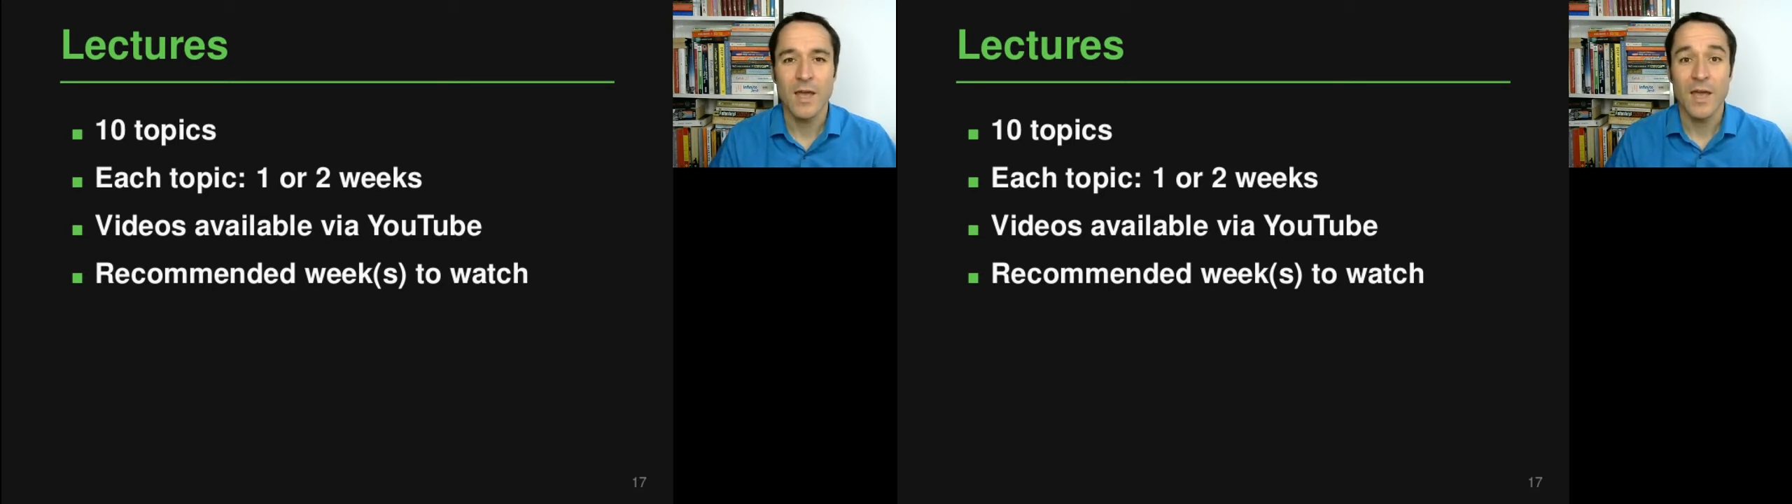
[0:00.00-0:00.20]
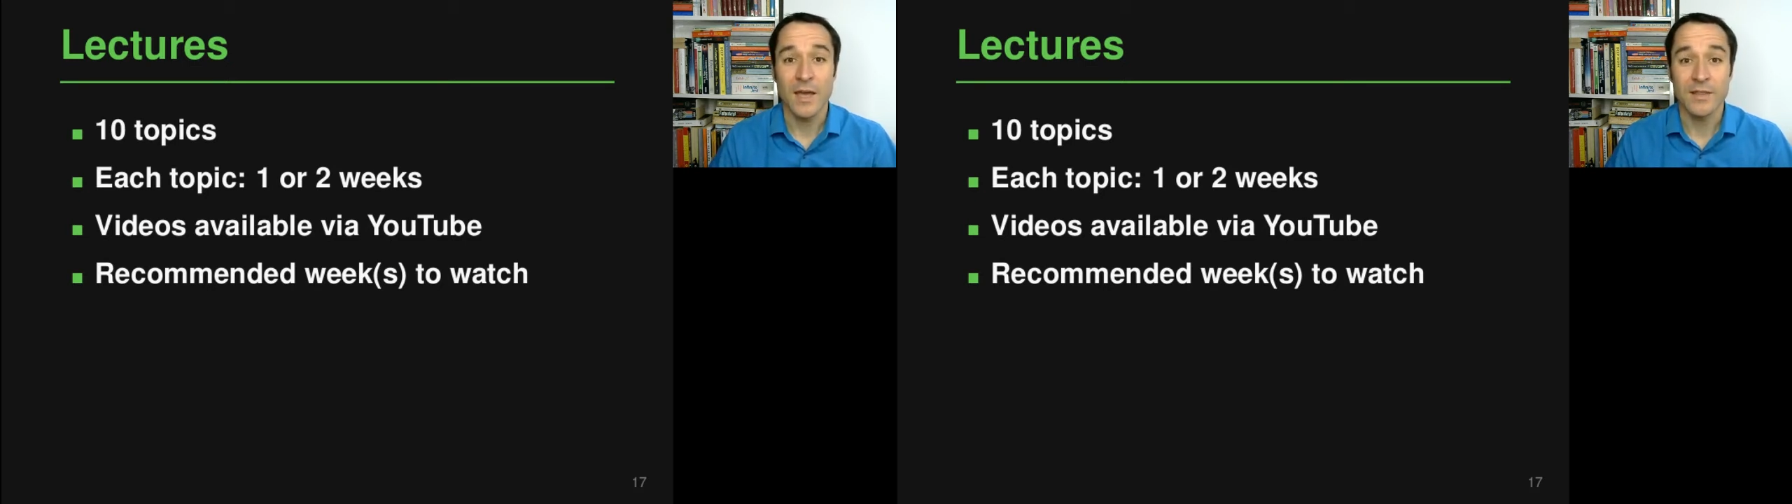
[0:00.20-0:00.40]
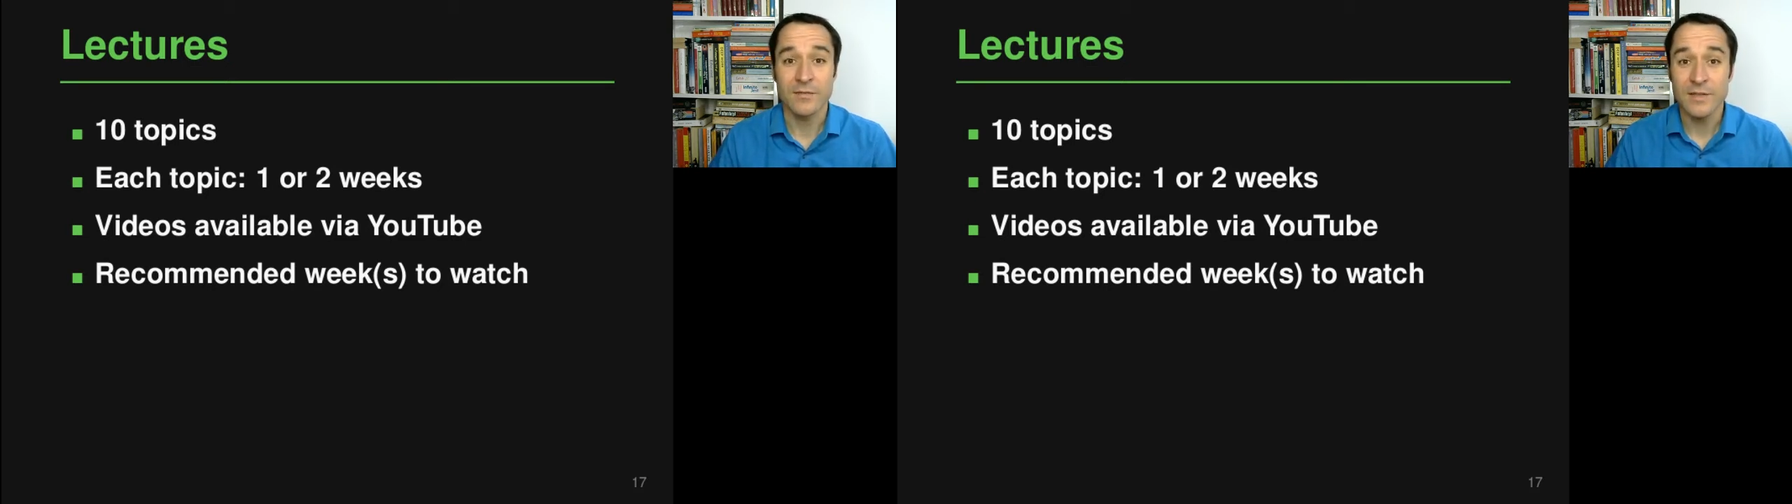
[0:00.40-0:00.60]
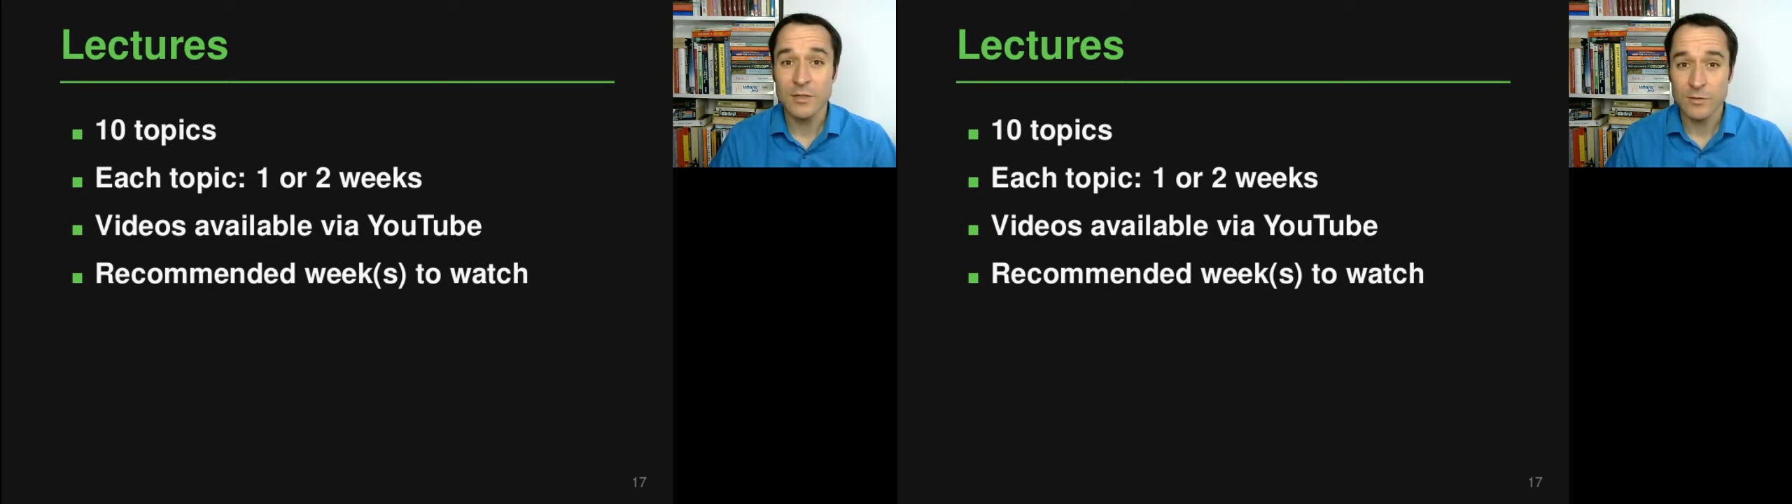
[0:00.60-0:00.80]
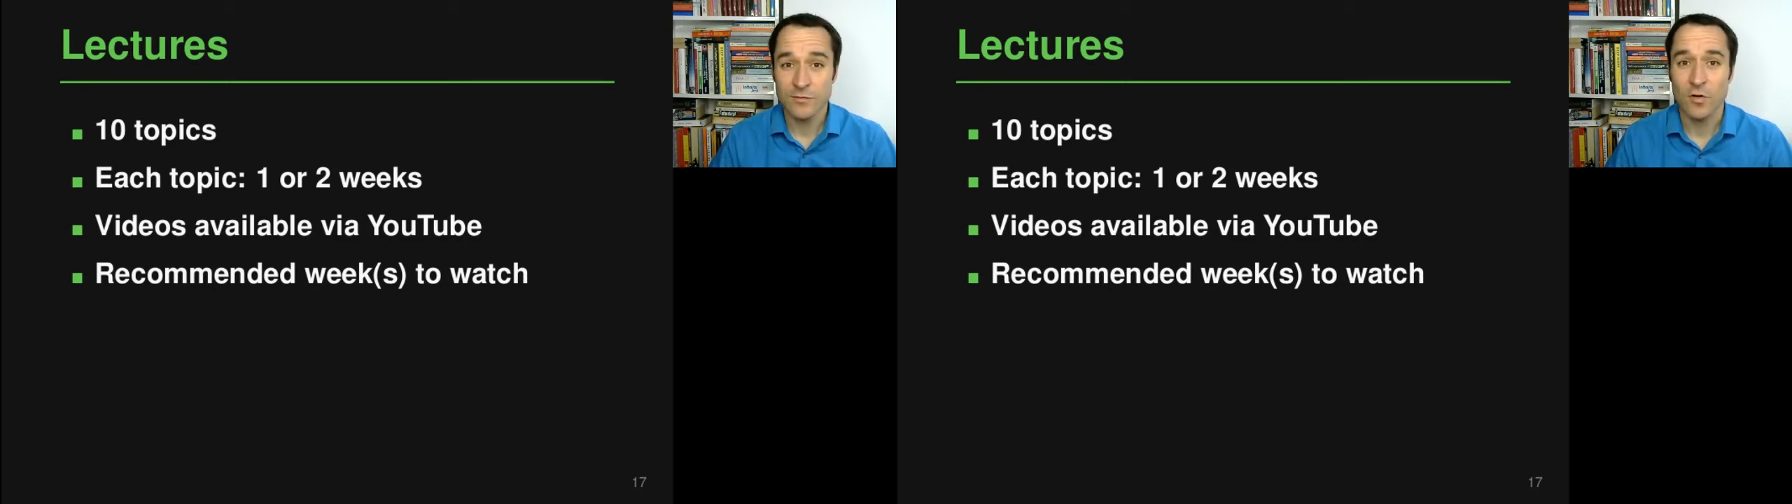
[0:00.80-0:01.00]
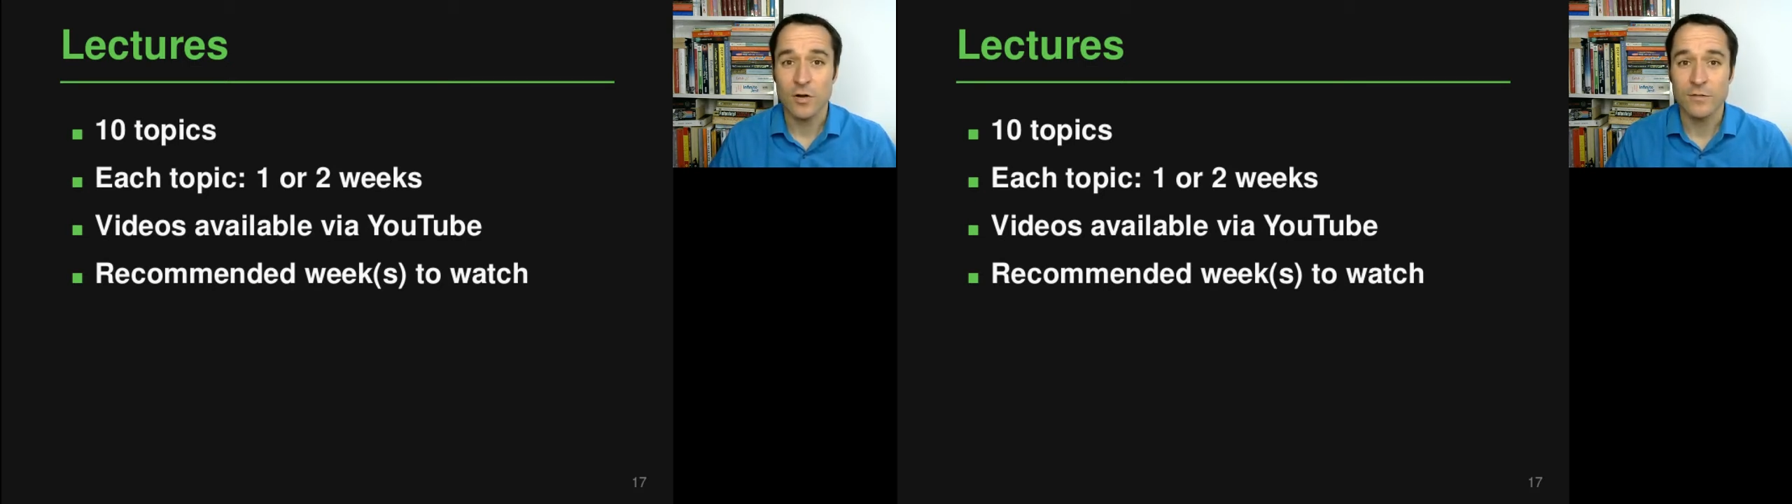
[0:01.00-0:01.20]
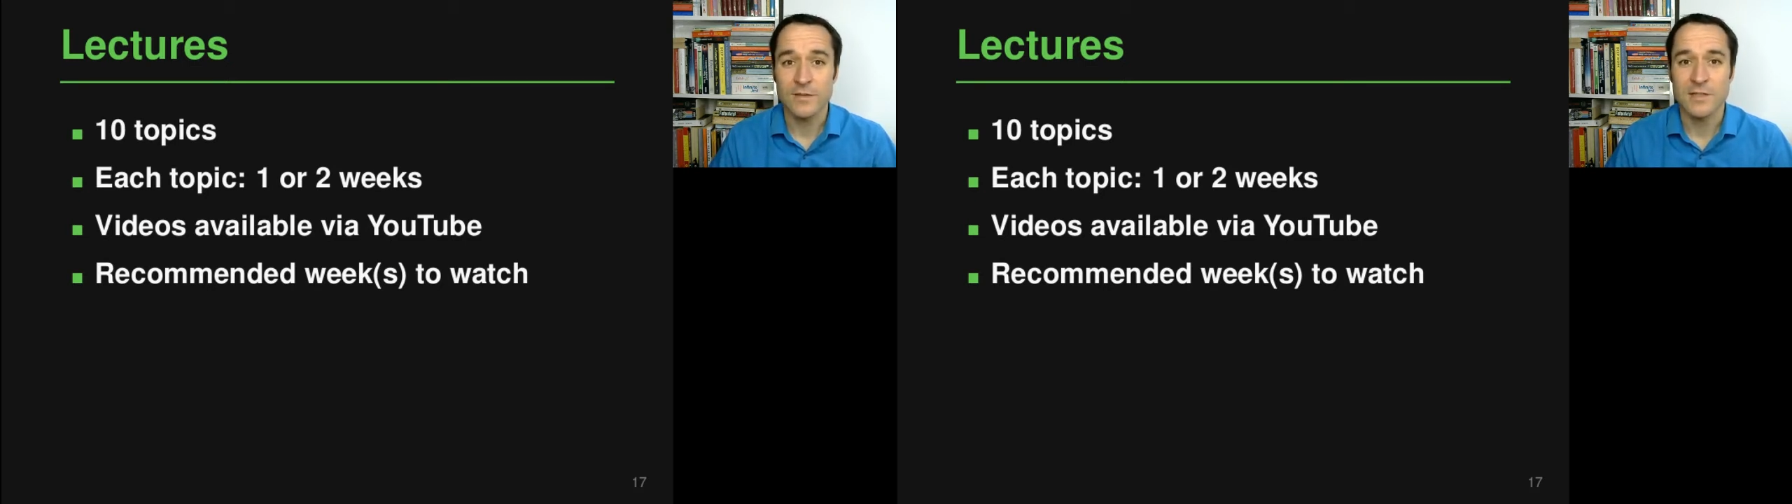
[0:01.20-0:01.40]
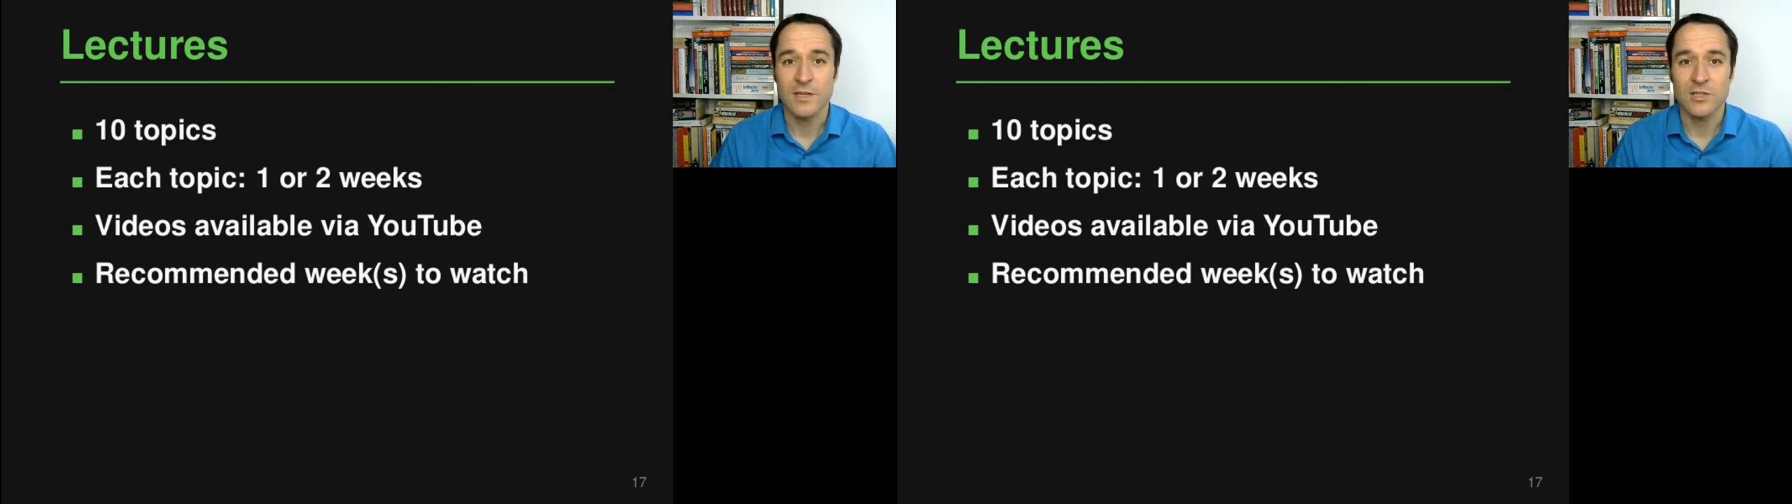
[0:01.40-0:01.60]
And the videos for all of
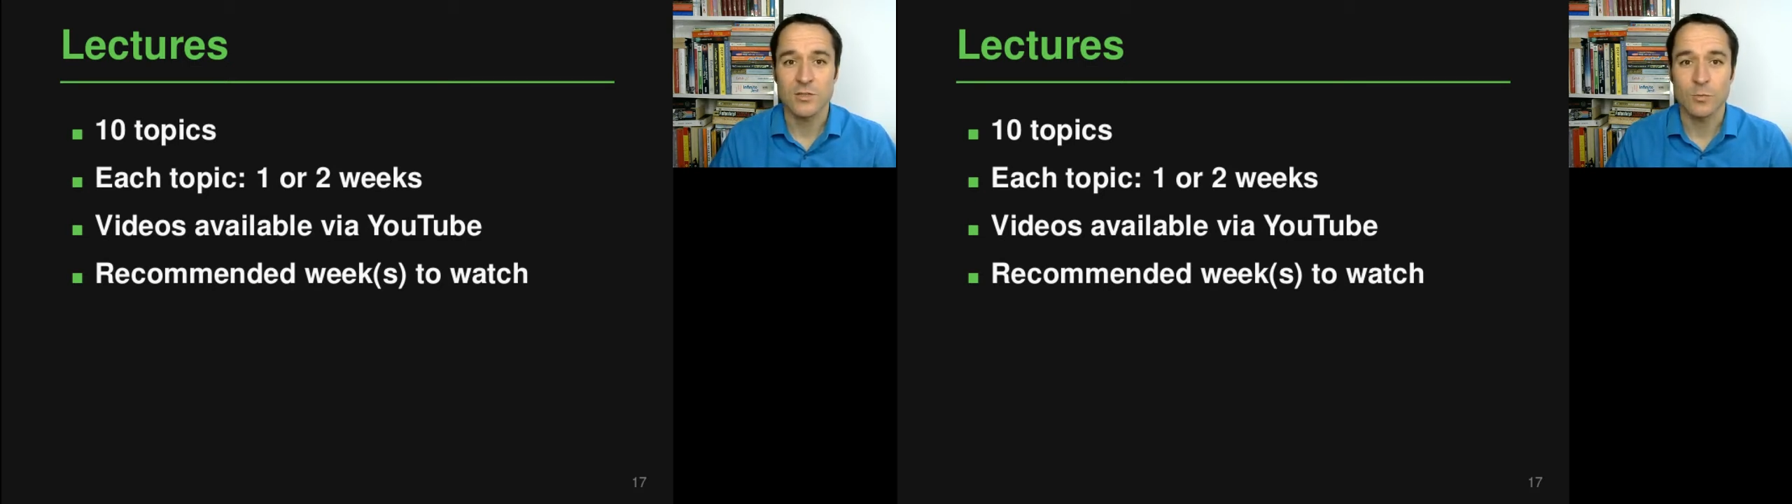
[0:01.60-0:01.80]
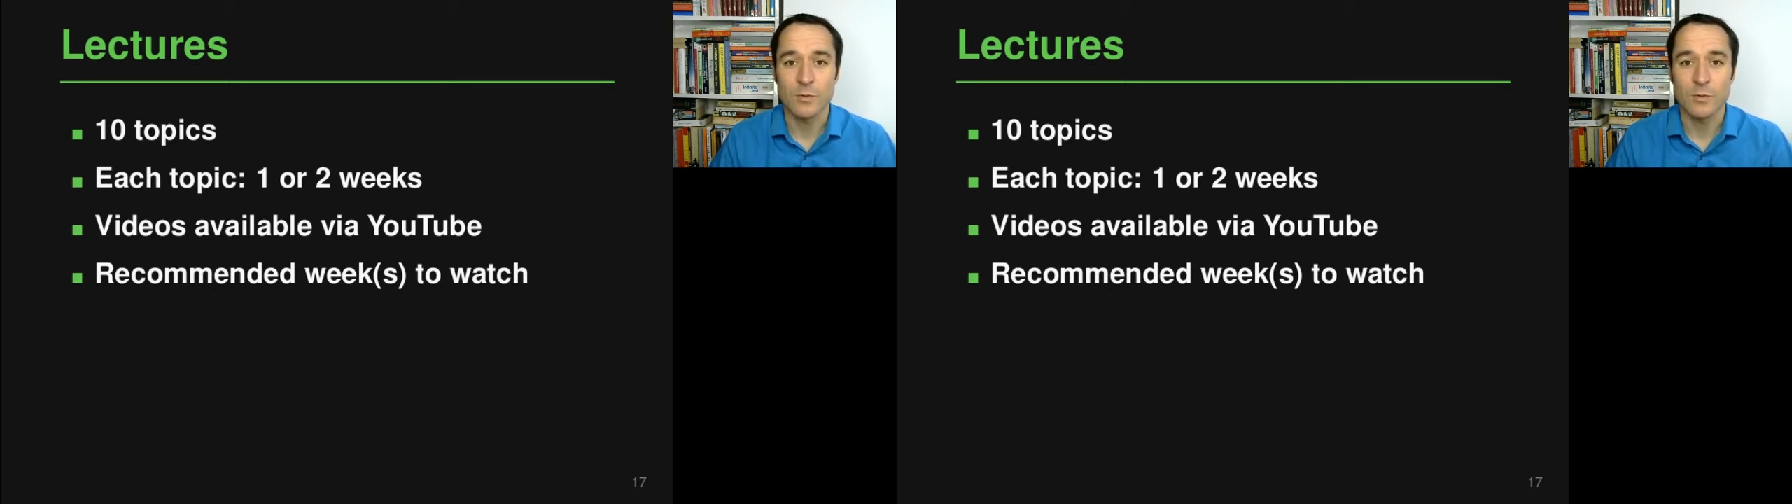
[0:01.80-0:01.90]
these lectures